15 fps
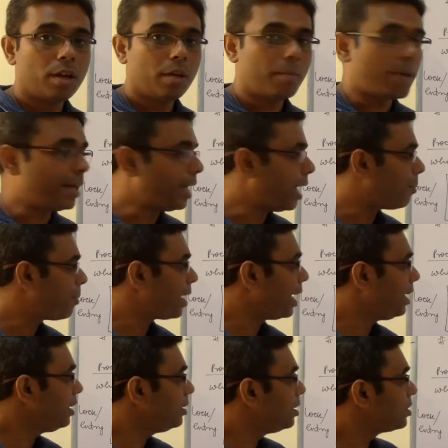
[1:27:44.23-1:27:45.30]
by
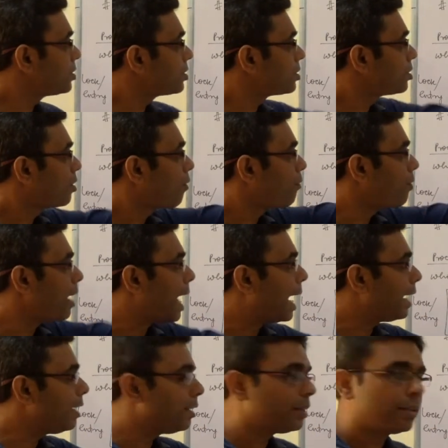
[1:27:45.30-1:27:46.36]
applying this
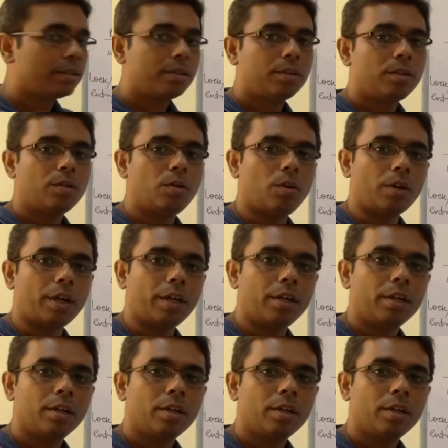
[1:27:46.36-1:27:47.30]
flag, okay,